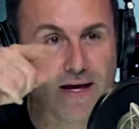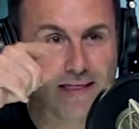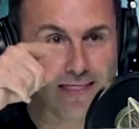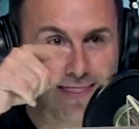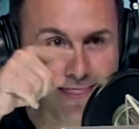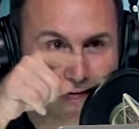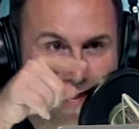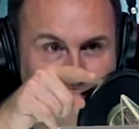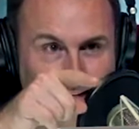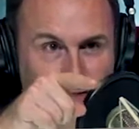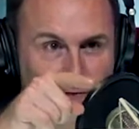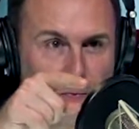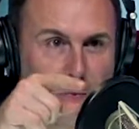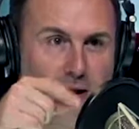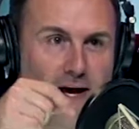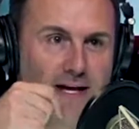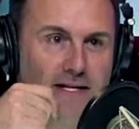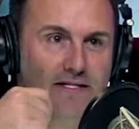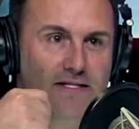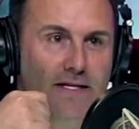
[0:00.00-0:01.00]
And that's
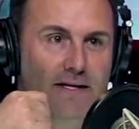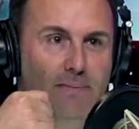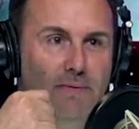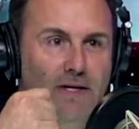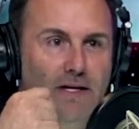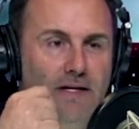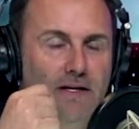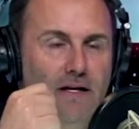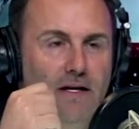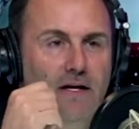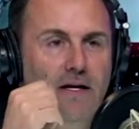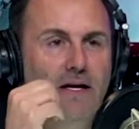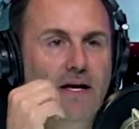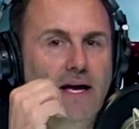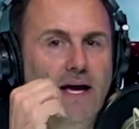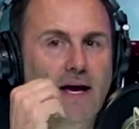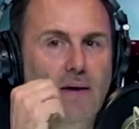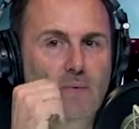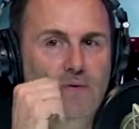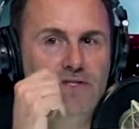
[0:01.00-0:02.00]
why it's limited.
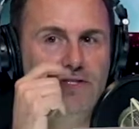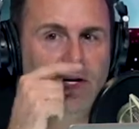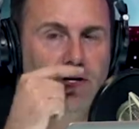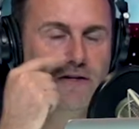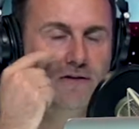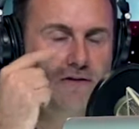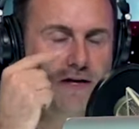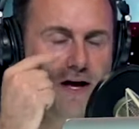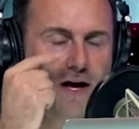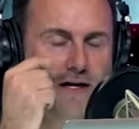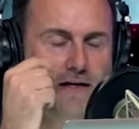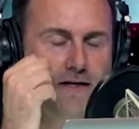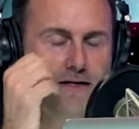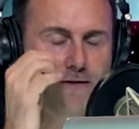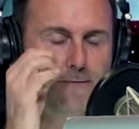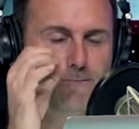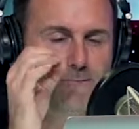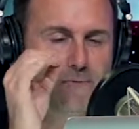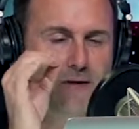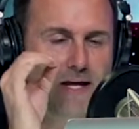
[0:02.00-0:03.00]
And we started
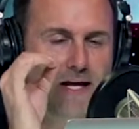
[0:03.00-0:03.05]
talking